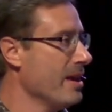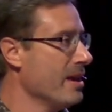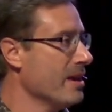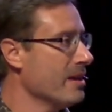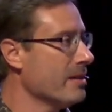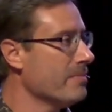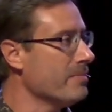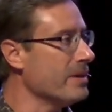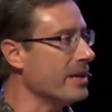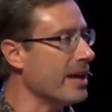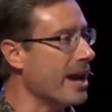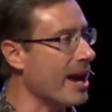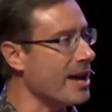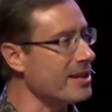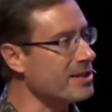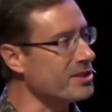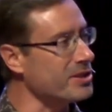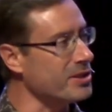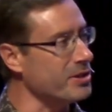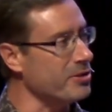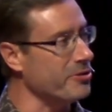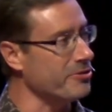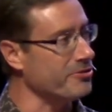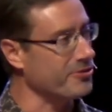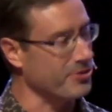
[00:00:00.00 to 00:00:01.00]
Let me ask
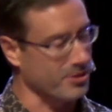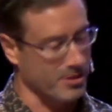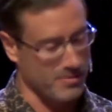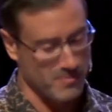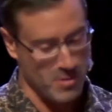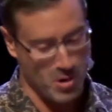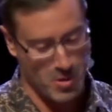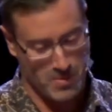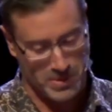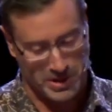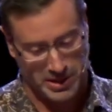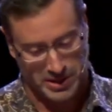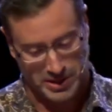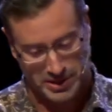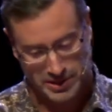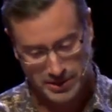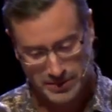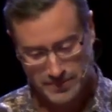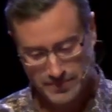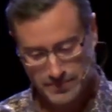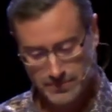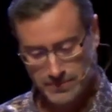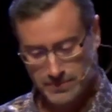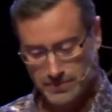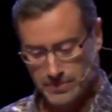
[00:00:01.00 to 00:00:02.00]
you for a moment,
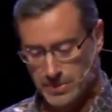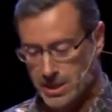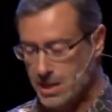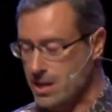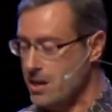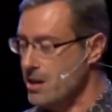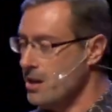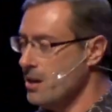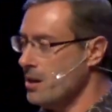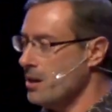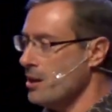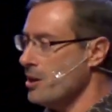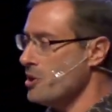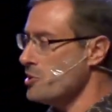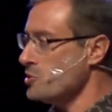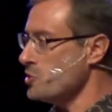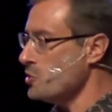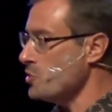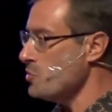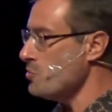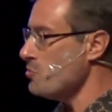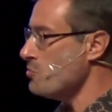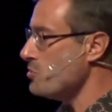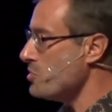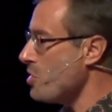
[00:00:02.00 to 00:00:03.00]
as
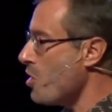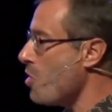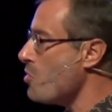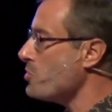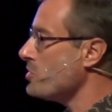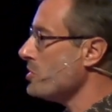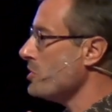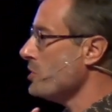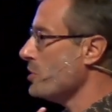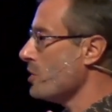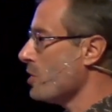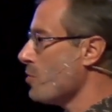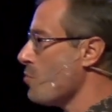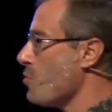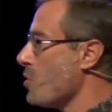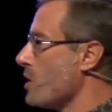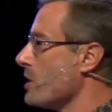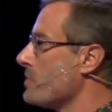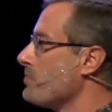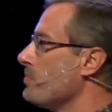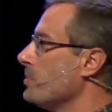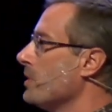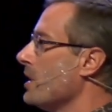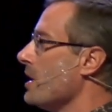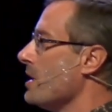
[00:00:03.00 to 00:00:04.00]
you go to your
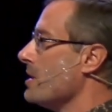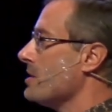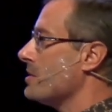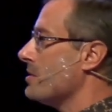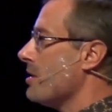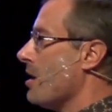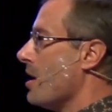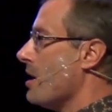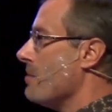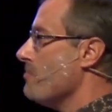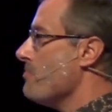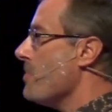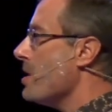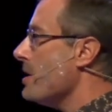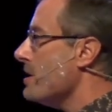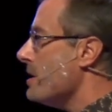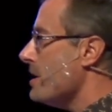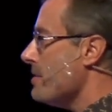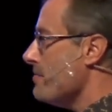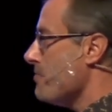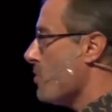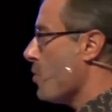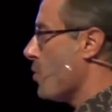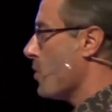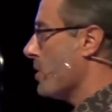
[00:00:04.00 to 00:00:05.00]
workplace on Monday
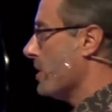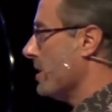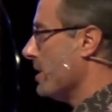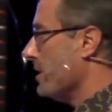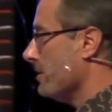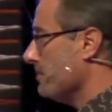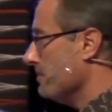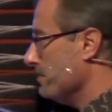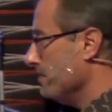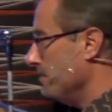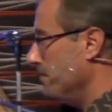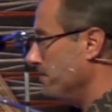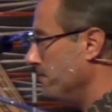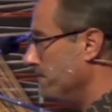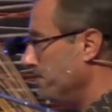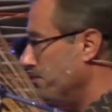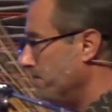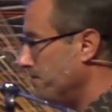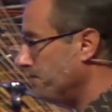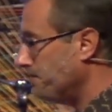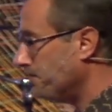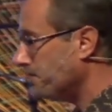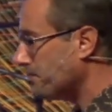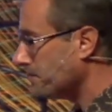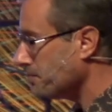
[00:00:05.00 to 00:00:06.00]
morning
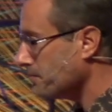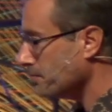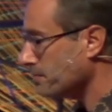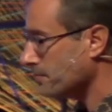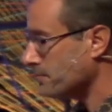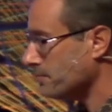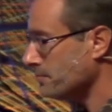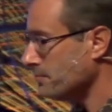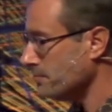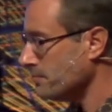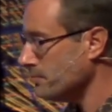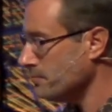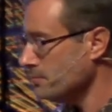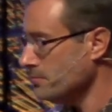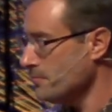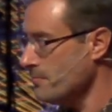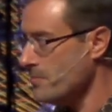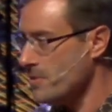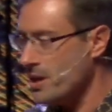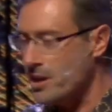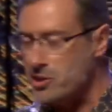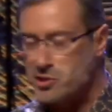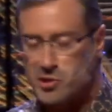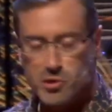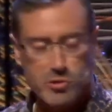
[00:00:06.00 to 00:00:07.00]

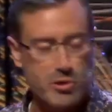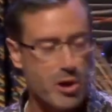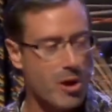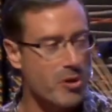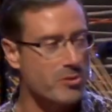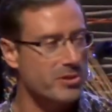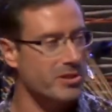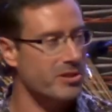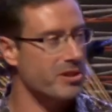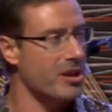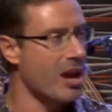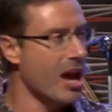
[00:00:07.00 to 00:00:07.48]
As you go to